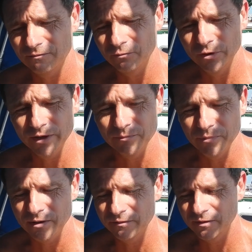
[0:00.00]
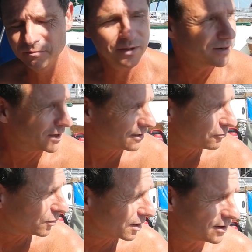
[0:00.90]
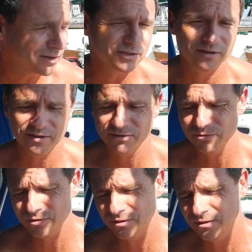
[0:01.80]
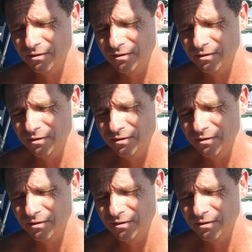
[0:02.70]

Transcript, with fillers: really benefit me to have a wireless transducer.